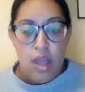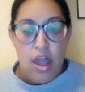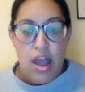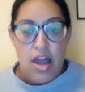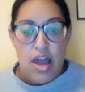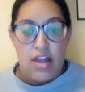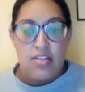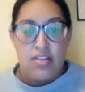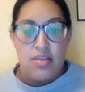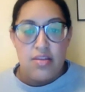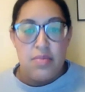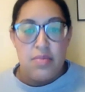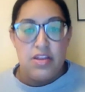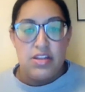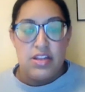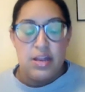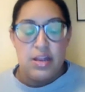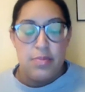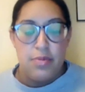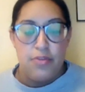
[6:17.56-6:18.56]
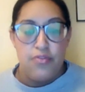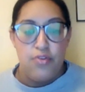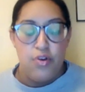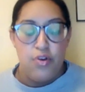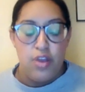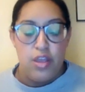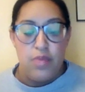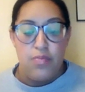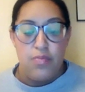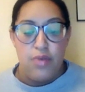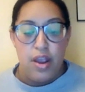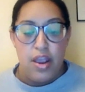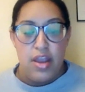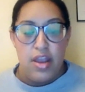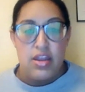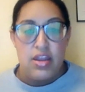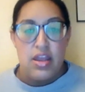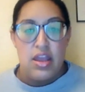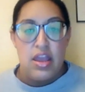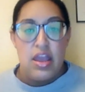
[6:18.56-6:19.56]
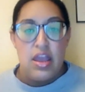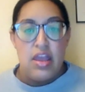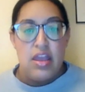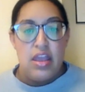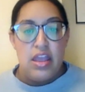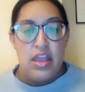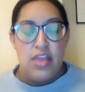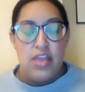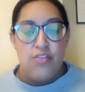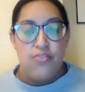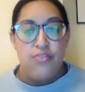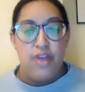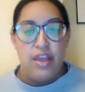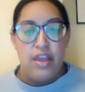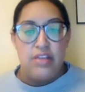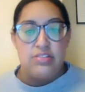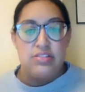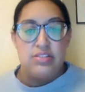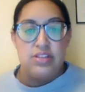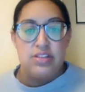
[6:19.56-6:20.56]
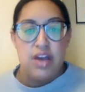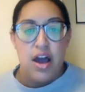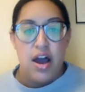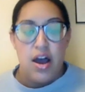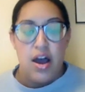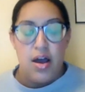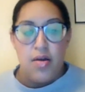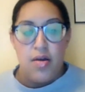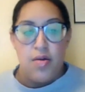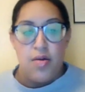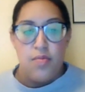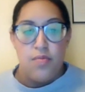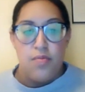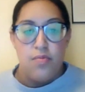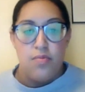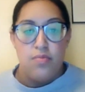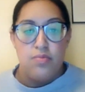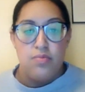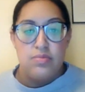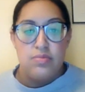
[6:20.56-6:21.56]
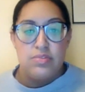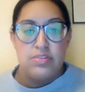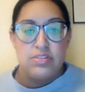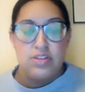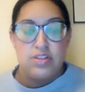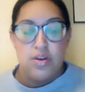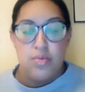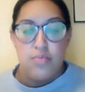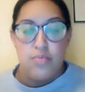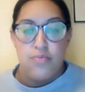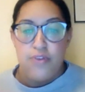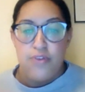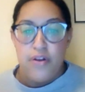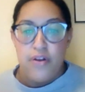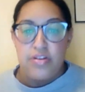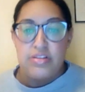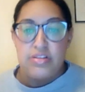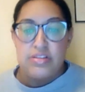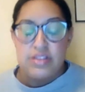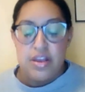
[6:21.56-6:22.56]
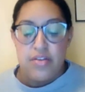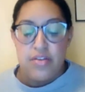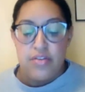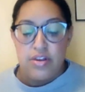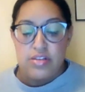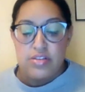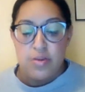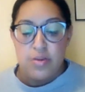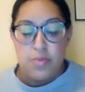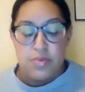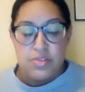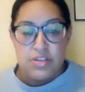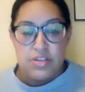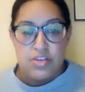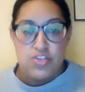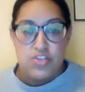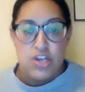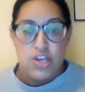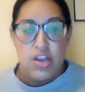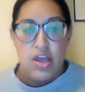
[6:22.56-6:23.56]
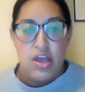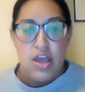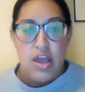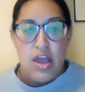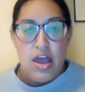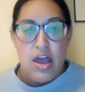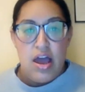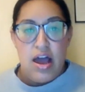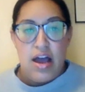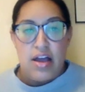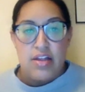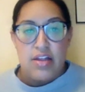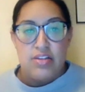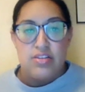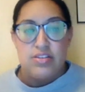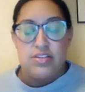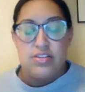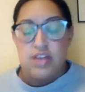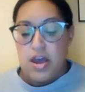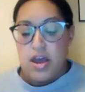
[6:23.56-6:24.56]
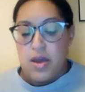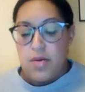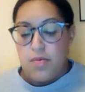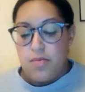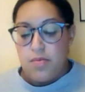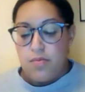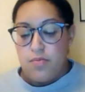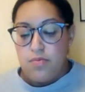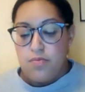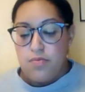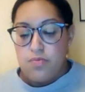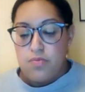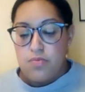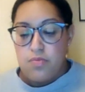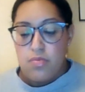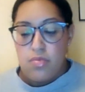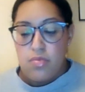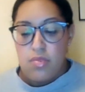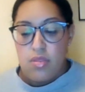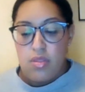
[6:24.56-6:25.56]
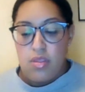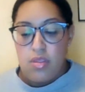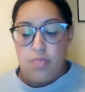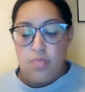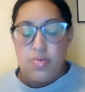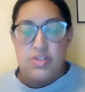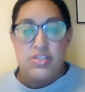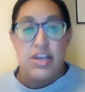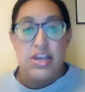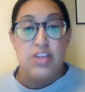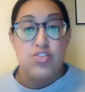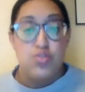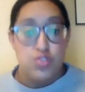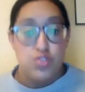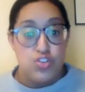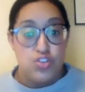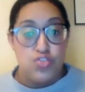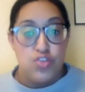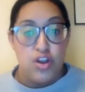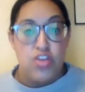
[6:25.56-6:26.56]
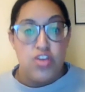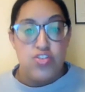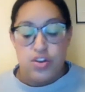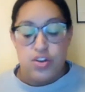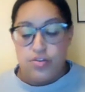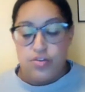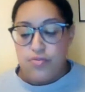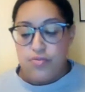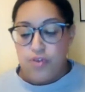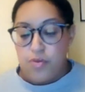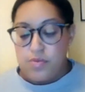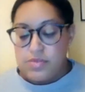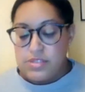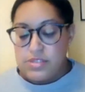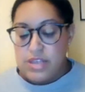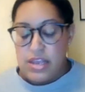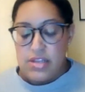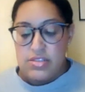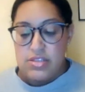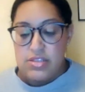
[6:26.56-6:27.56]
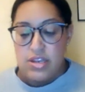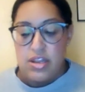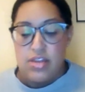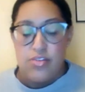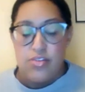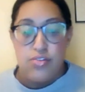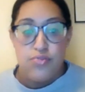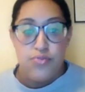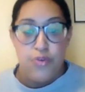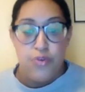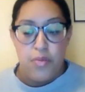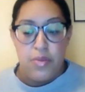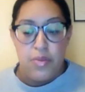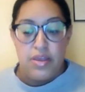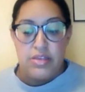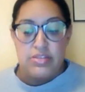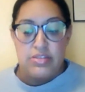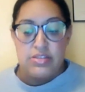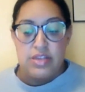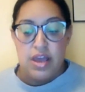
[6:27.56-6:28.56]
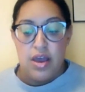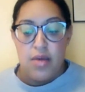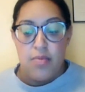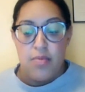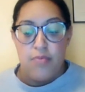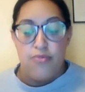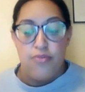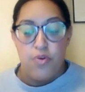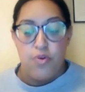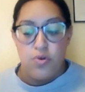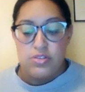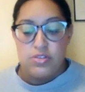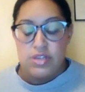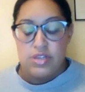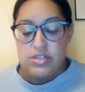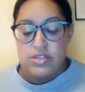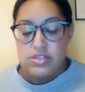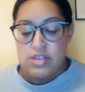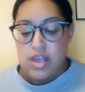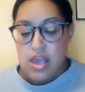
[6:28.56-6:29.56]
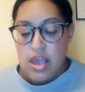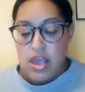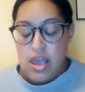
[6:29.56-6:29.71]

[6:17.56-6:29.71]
And immediately before he prayed, he faced um, some very serious opposition and um, potential destruction from Satan and from his um, forces.